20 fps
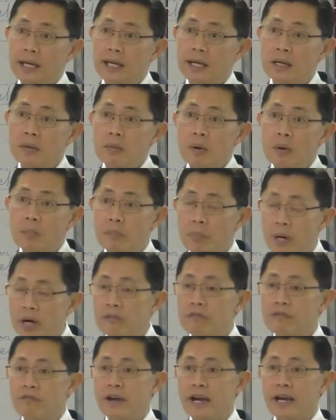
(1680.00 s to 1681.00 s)
a
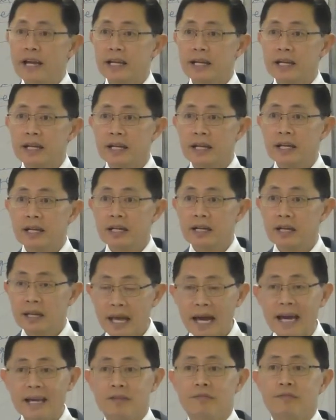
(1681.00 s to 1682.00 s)
perfect
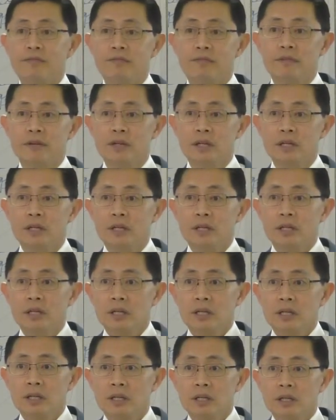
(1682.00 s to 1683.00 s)
life
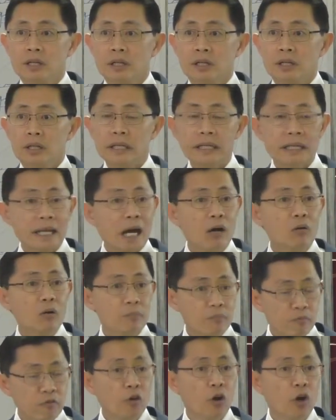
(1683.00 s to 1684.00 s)
in
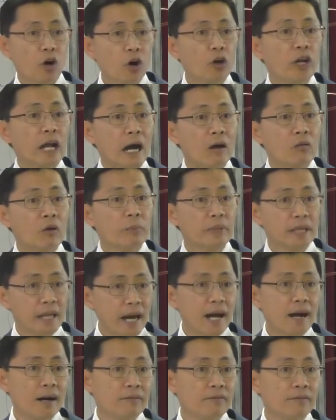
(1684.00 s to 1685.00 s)
our, for, on our
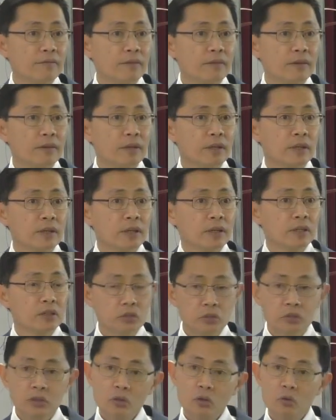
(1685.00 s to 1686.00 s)
behalf.
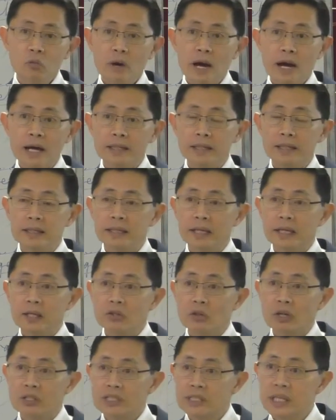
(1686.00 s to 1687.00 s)
Do you know why the day
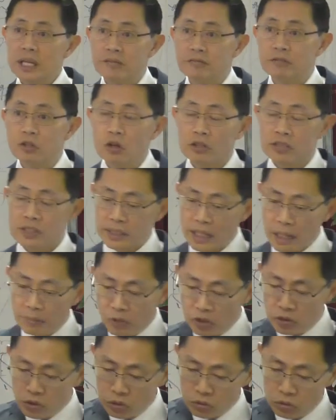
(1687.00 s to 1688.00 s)
you are saved, God stamp
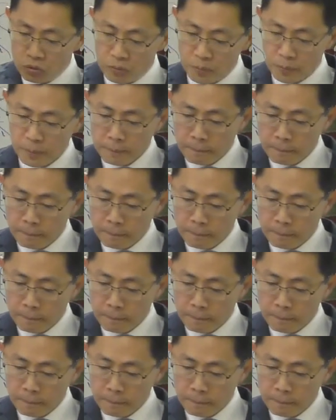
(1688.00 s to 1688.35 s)
on you?